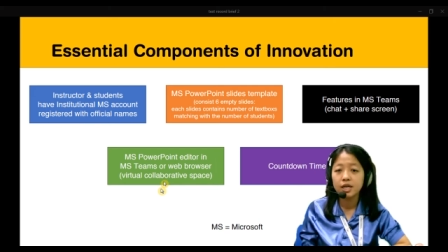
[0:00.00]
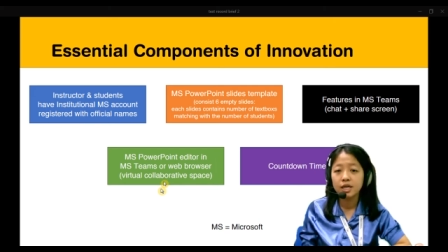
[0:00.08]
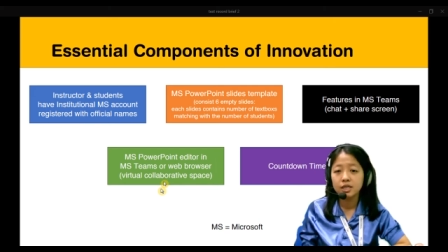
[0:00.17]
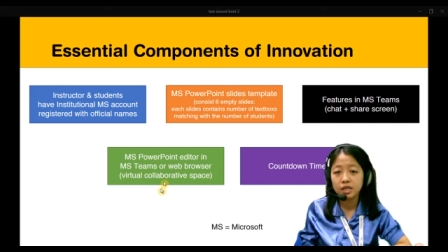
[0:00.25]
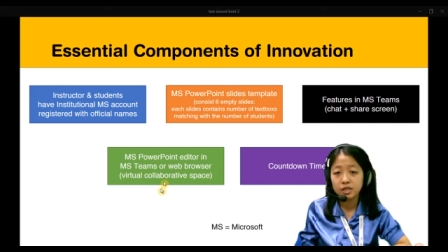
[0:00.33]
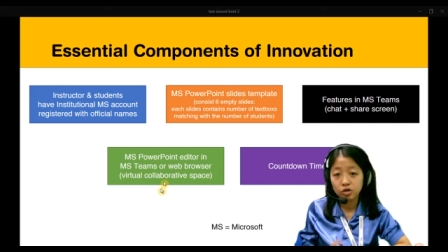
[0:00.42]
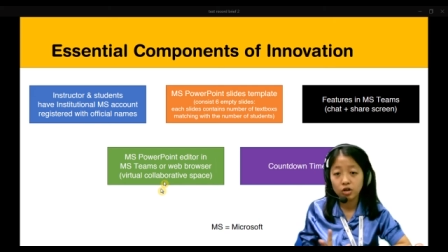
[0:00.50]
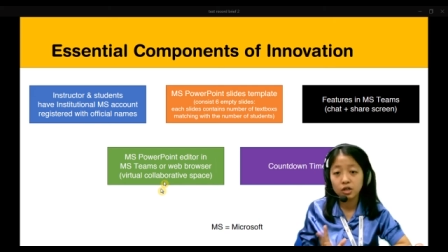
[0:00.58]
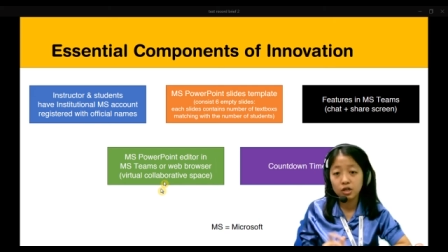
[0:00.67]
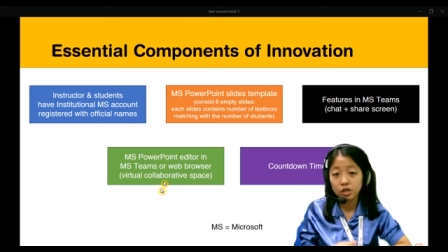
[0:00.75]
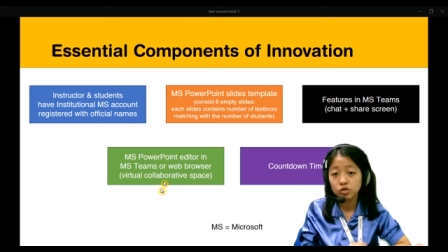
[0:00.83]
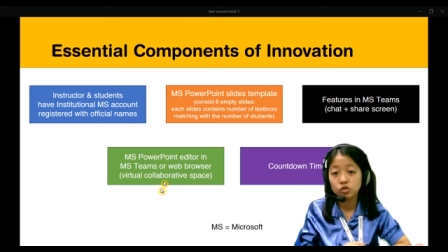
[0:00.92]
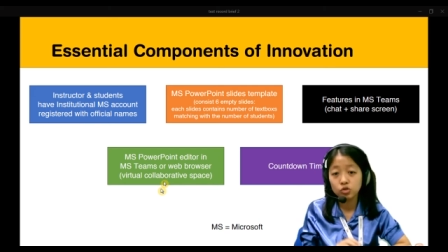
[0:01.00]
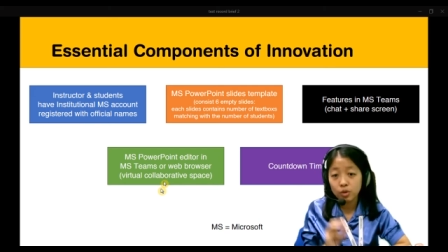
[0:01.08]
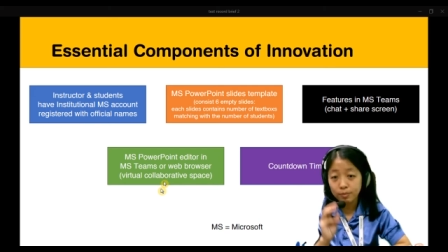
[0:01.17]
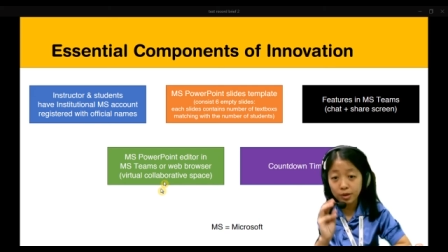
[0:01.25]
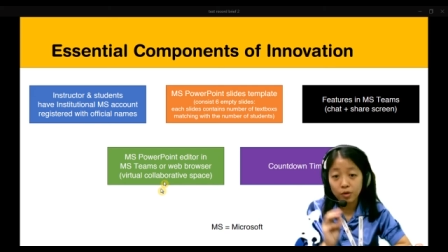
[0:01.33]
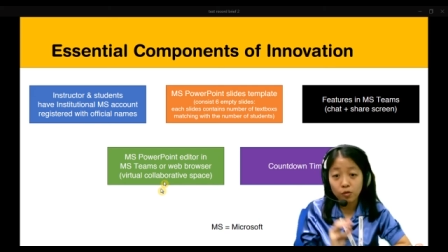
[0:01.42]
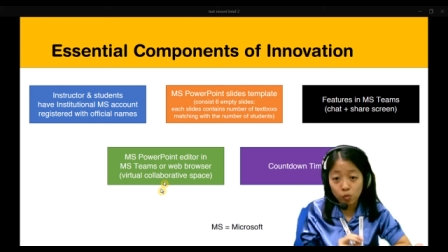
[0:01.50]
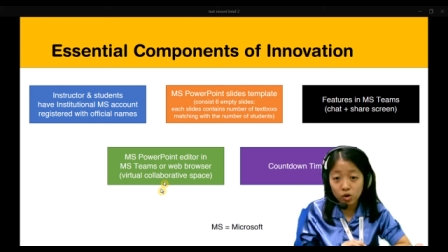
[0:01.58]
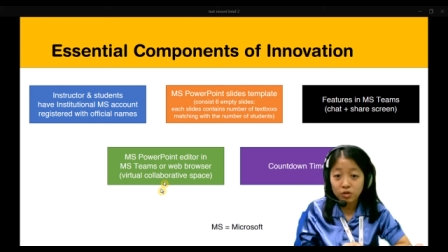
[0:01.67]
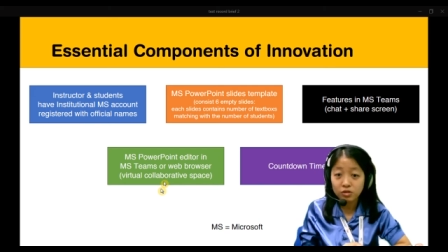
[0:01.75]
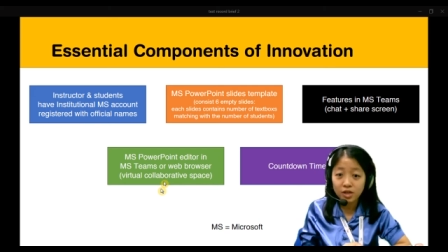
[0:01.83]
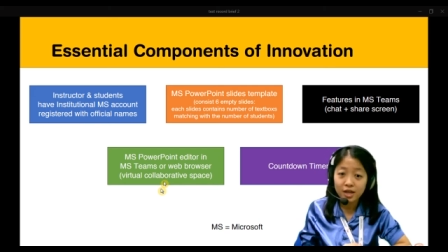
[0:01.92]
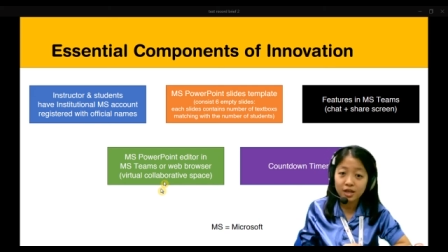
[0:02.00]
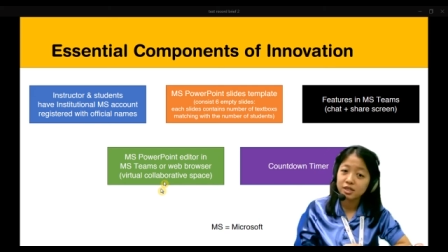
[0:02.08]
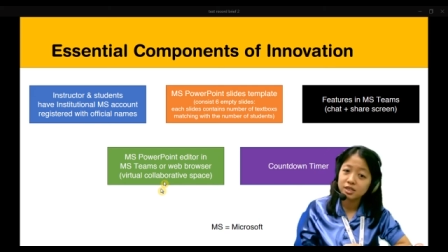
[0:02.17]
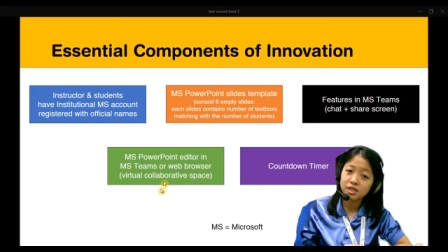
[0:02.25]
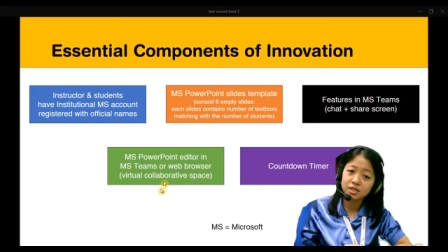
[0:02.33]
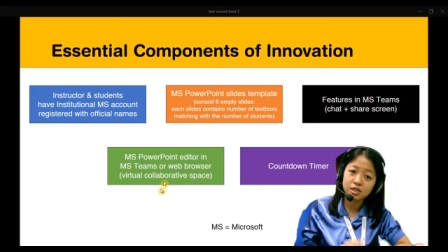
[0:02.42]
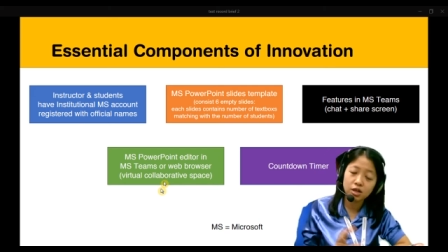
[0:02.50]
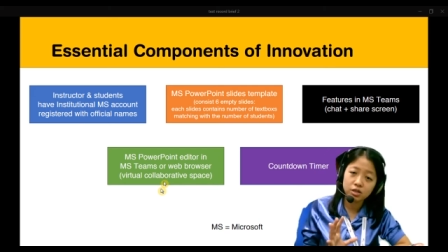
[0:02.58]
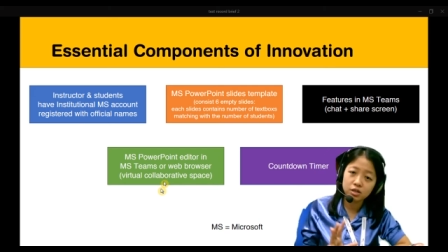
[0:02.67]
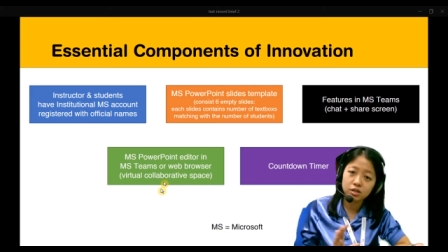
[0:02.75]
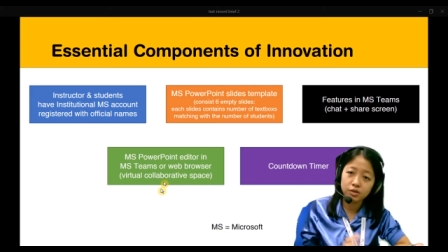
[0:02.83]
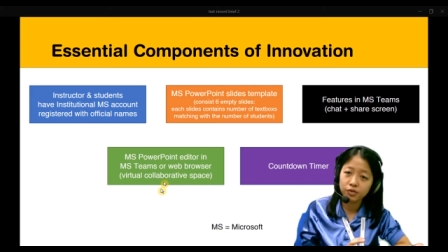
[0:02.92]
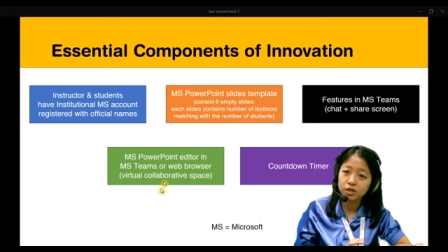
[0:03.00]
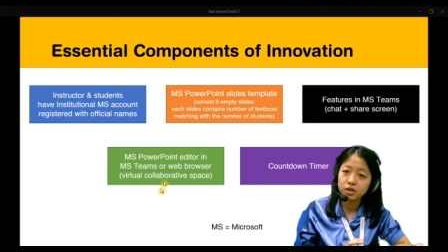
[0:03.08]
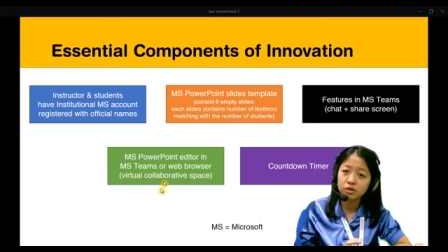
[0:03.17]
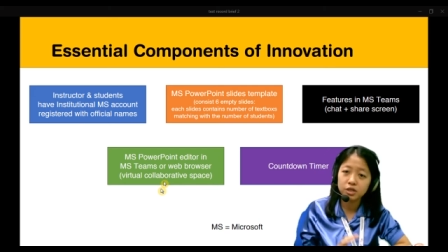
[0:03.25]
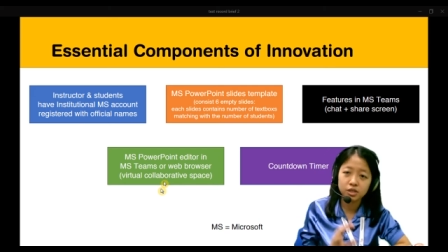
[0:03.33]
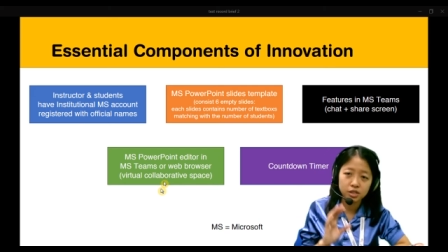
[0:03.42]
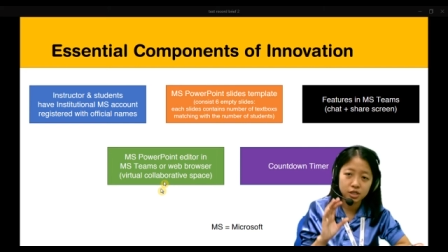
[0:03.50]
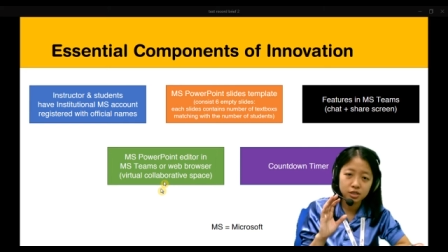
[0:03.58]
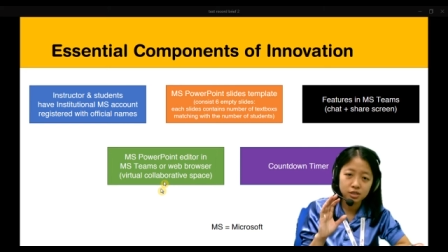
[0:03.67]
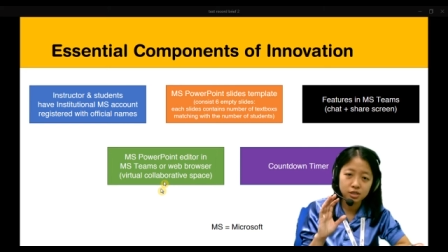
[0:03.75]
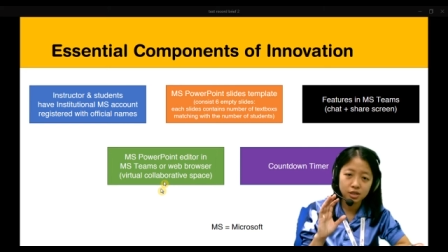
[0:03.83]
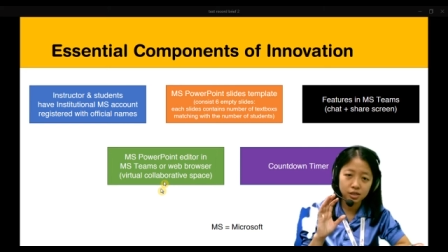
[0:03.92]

Instructor need to do a bit of work on that. It's not difficult. It's just a